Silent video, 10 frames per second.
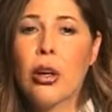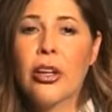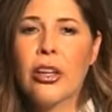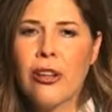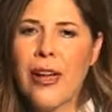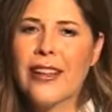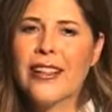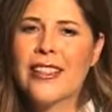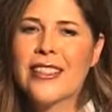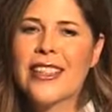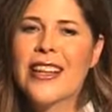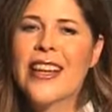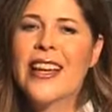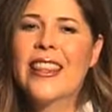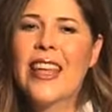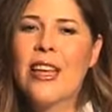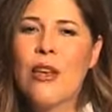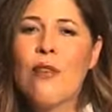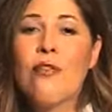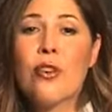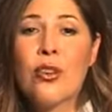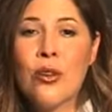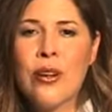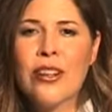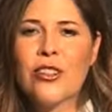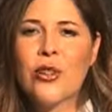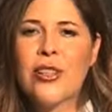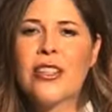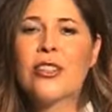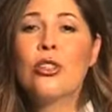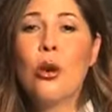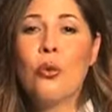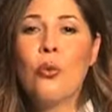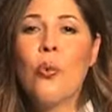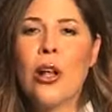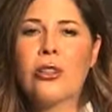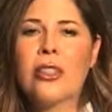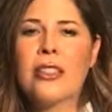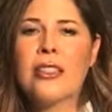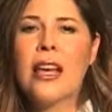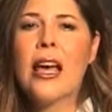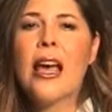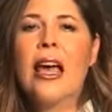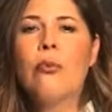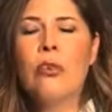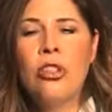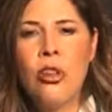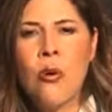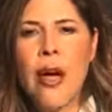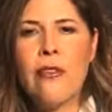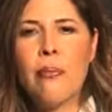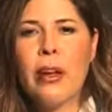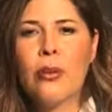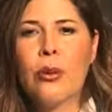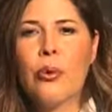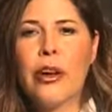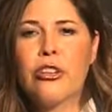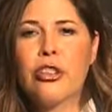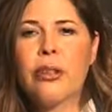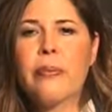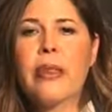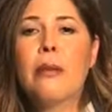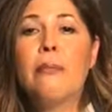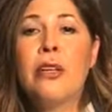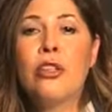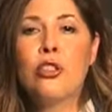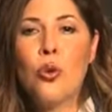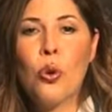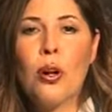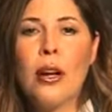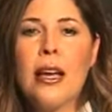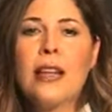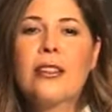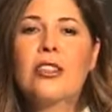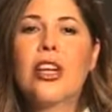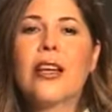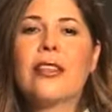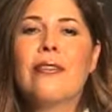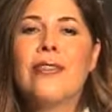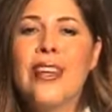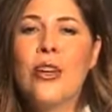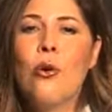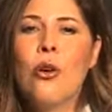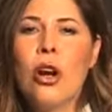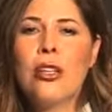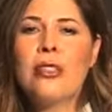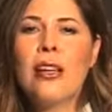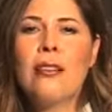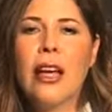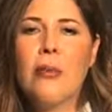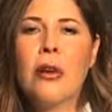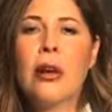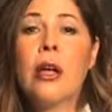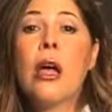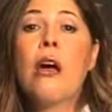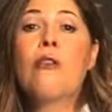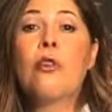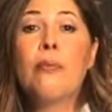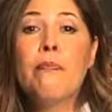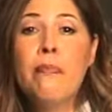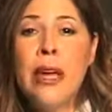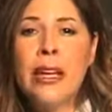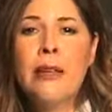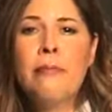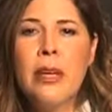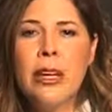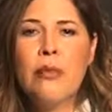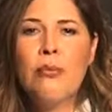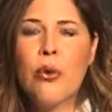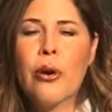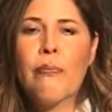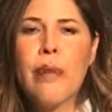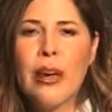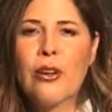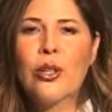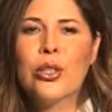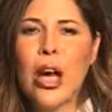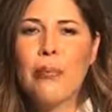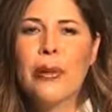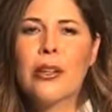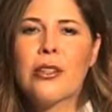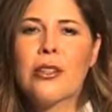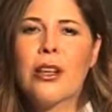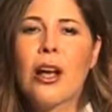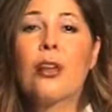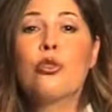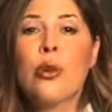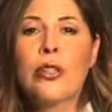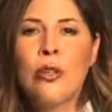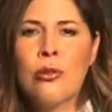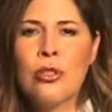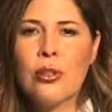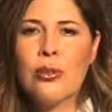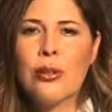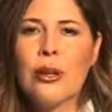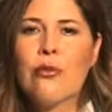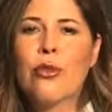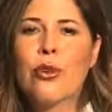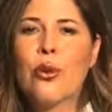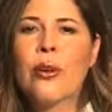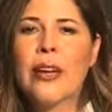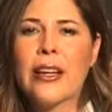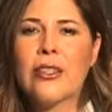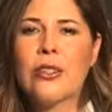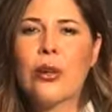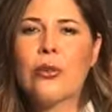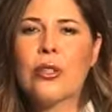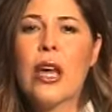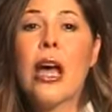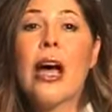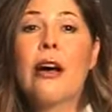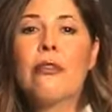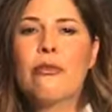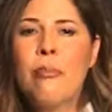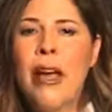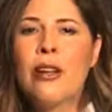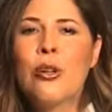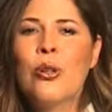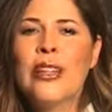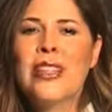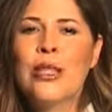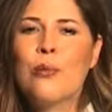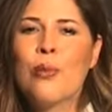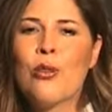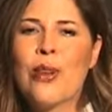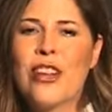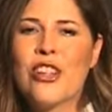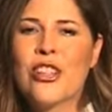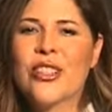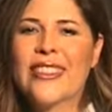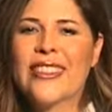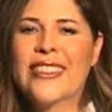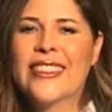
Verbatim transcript: bronchiolitis. Thank you for your interest in total wellness. And when you have a medical question, be sure to check the video content library for many, many more medical topics. I'll join you soon for your next dose of medical inspiration.